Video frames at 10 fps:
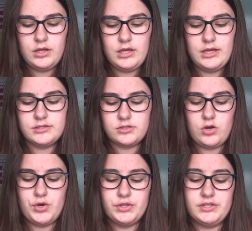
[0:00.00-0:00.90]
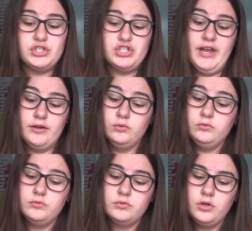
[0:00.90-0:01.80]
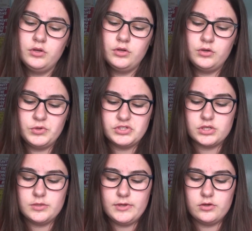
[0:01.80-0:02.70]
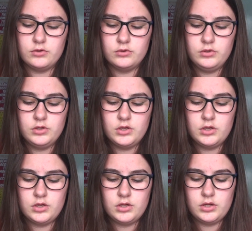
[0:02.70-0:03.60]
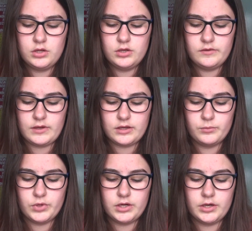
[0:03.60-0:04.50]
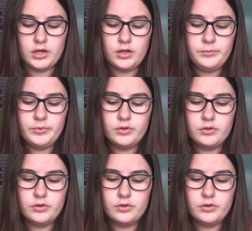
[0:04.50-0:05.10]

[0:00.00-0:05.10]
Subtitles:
It's on the channel, which is going to be called, if I can bring it up.